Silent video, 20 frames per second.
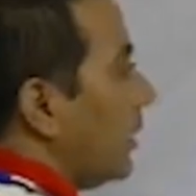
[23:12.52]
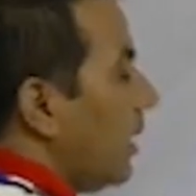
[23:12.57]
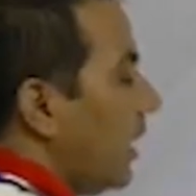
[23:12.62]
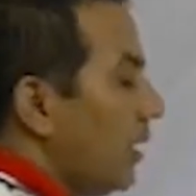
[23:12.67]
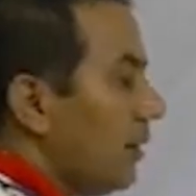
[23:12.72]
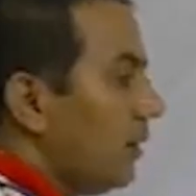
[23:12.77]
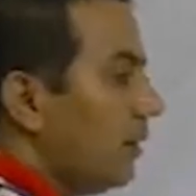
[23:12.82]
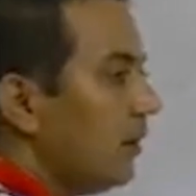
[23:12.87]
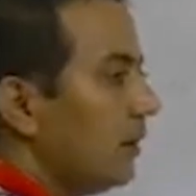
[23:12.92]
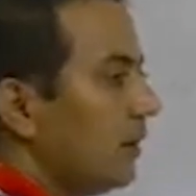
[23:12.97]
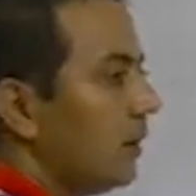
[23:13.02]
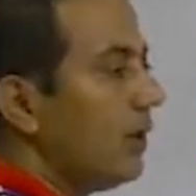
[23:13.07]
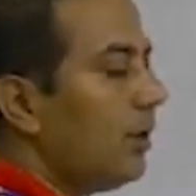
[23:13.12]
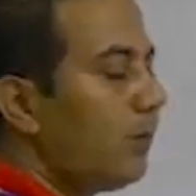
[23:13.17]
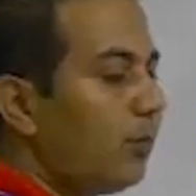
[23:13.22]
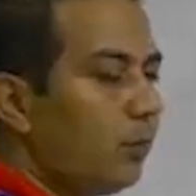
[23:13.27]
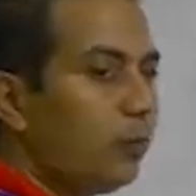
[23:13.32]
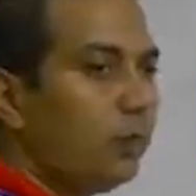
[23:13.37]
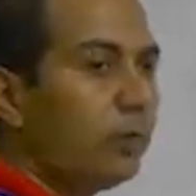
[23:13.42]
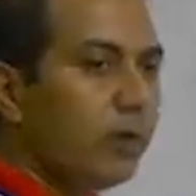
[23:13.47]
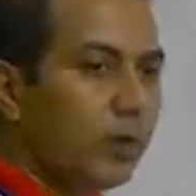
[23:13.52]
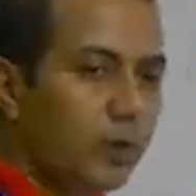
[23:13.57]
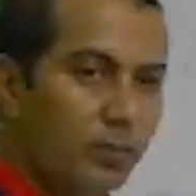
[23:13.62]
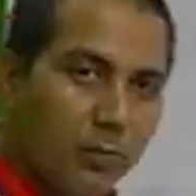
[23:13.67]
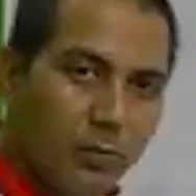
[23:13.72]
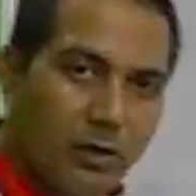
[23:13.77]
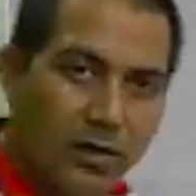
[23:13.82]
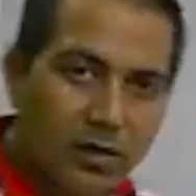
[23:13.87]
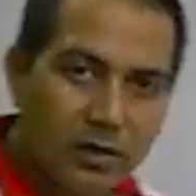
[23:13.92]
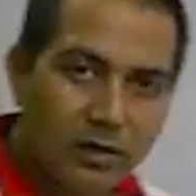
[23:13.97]
that if we
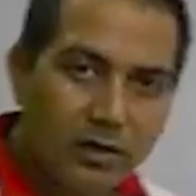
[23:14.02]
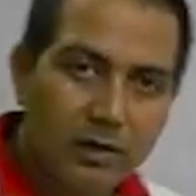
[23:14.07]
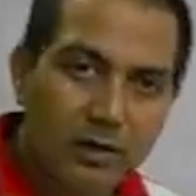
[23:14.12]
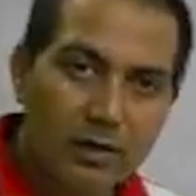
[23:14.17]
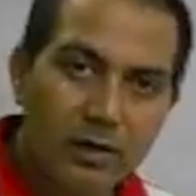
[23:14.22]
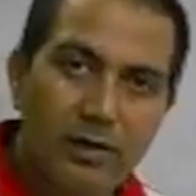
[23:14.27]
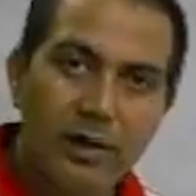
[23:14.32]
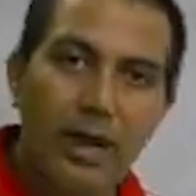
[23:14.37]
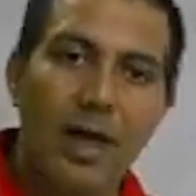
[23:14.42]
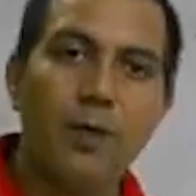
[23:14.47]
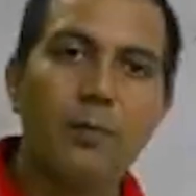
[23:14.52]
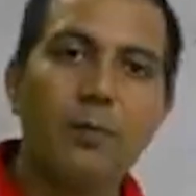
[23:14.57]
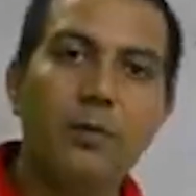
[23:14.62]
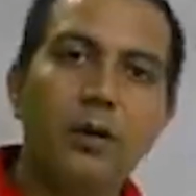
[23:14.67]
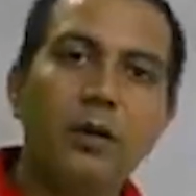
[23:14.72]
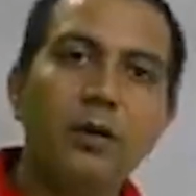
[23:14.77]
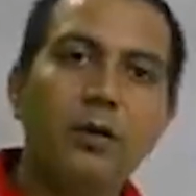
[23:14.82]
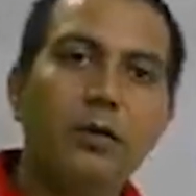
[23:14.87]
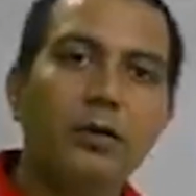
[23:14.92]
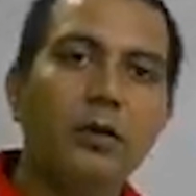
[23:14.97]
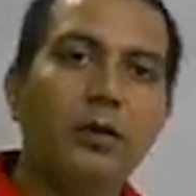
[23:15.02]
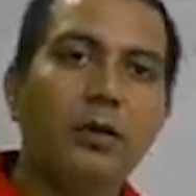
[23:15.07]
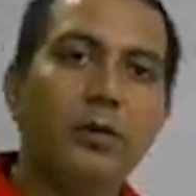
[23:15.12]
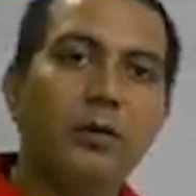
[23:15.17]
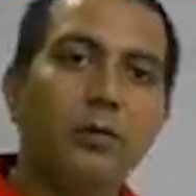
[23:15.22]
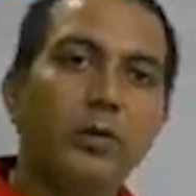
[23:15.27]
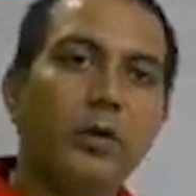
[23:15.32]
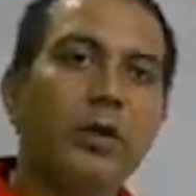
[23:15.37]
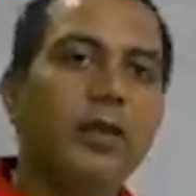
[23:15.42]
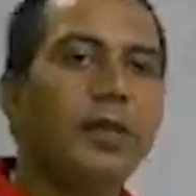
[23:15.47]
burn carbon
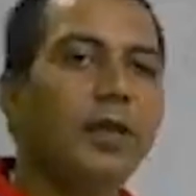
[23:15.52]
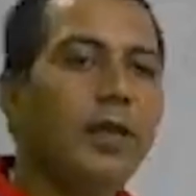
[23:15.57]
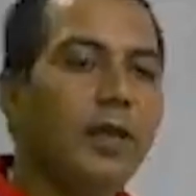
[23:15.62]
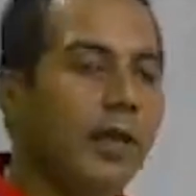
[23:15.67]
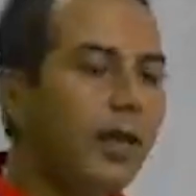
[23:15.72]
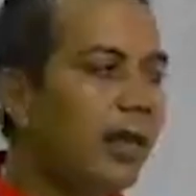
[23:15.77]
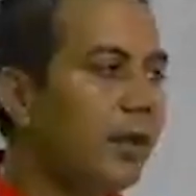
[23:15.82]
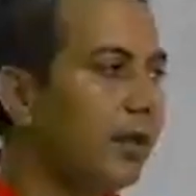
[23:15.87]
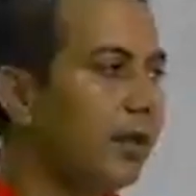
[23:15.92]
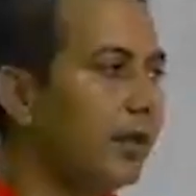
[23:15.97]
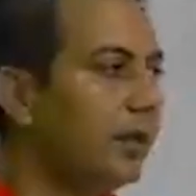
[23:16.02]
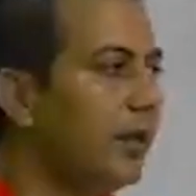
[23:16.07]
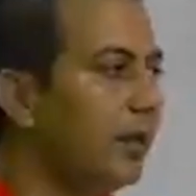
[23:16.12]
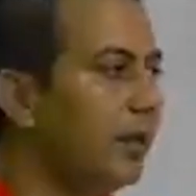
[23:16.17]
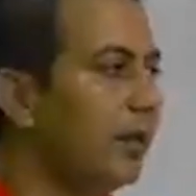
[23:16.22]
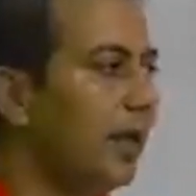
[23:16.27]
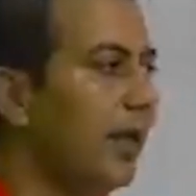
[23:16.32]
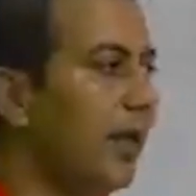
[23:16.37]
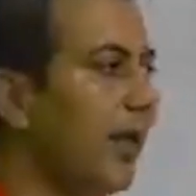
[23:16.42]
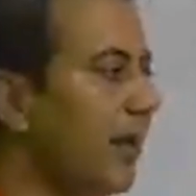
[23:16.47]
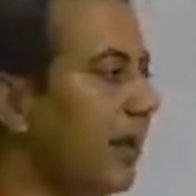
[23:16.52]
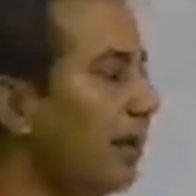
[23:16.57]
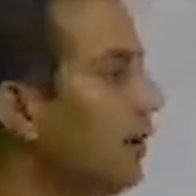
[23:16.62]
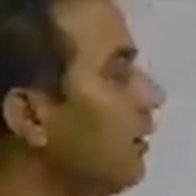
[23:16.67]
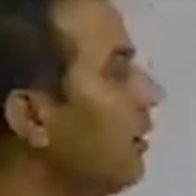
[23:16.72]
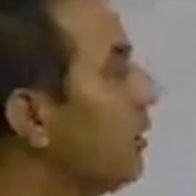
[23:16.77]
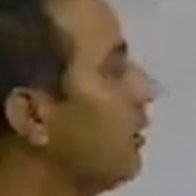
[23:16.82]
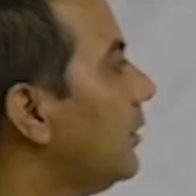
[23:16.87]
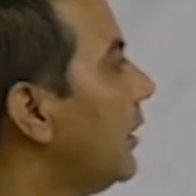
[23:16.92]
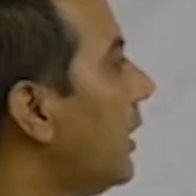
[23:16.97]
with air in air,
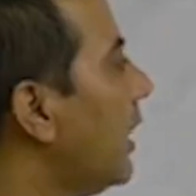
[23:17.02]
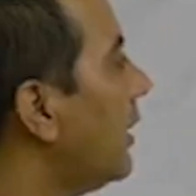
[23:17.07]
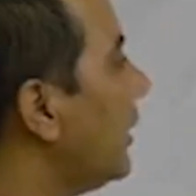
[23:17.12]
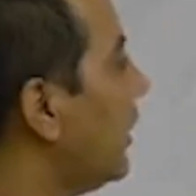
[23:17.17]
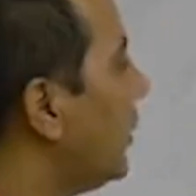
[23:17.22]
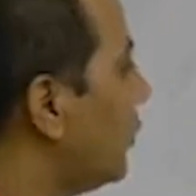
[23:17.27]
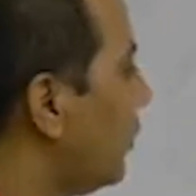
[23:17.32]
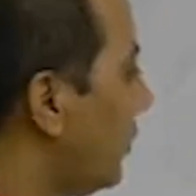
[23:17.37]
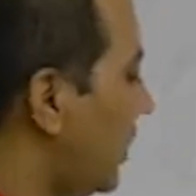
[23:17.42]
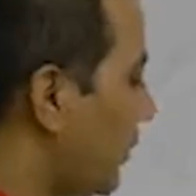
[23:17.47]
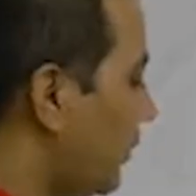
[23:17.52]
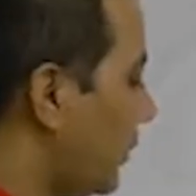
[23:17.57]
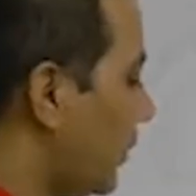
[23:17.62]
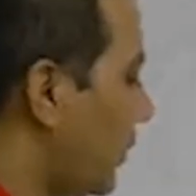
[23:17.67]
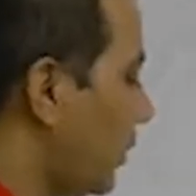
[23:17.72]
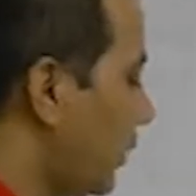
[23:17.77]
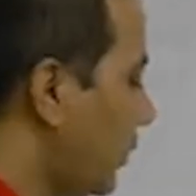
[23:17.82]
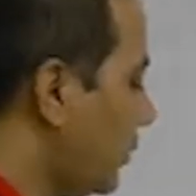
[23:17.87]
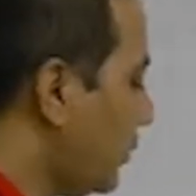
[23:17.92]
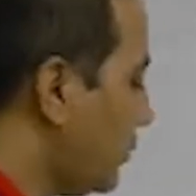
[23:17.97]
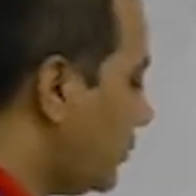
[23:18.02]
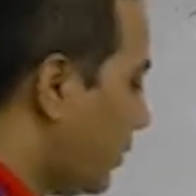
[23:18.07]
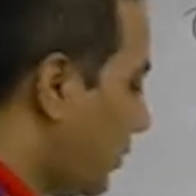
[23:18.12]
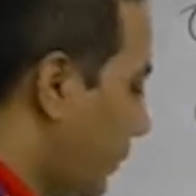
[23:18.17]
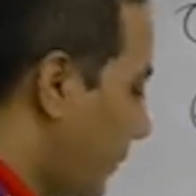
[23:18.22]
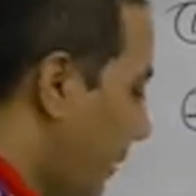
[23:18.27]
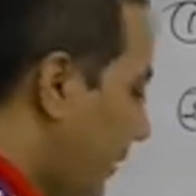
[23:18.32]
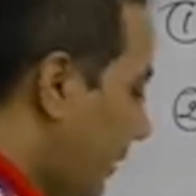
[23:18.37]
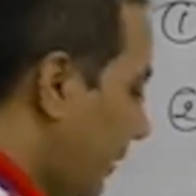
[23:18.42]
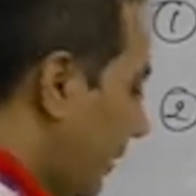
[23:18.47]
then it will produce
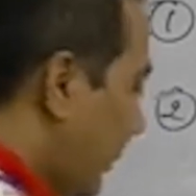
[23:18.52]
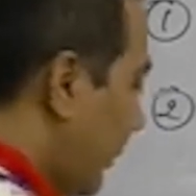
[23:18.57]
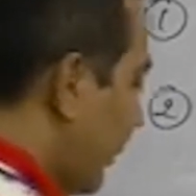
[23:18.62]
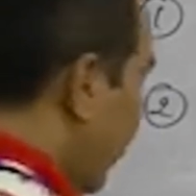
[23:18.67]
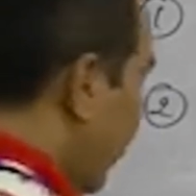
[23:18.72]
what?